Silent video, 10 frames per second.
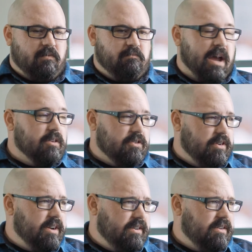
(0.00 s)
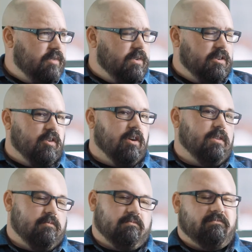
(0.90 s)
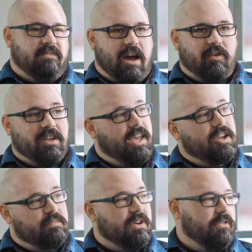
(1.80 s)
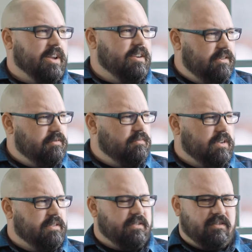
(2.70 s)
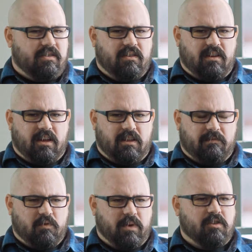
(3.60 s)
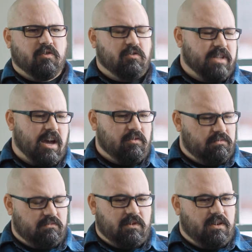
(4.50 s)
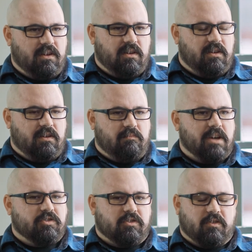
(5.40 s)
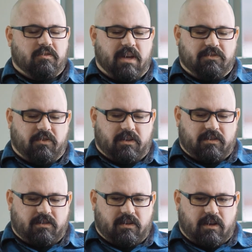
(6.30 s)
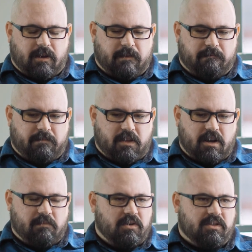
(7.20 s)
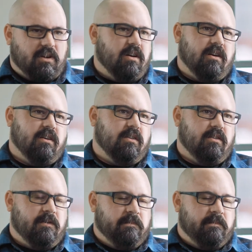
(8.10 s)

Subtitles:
bounce rate, and now engagement rate with the way Google now measures those metrics. The numbers are